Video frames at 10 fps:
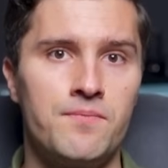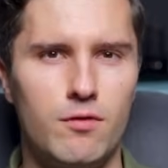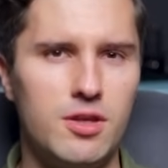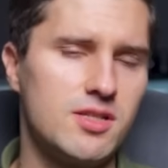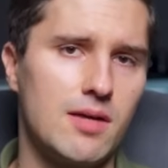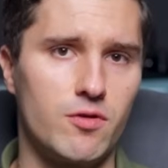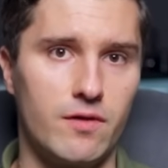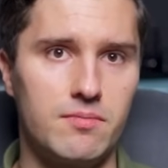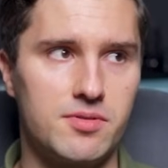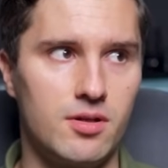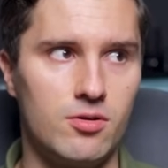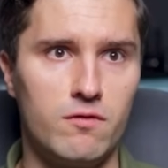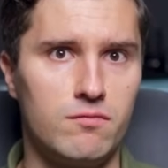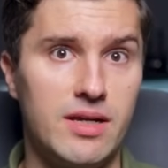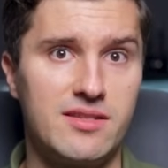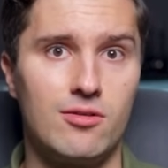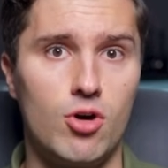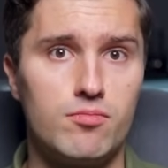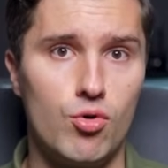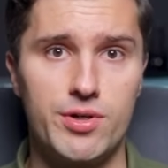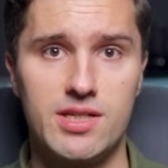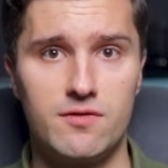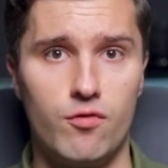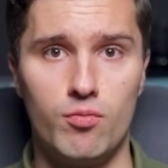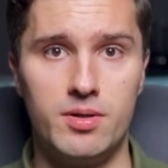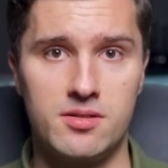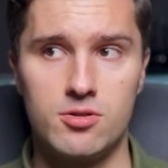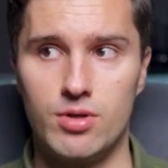for these types of apps, it often makes a lot more sense for a business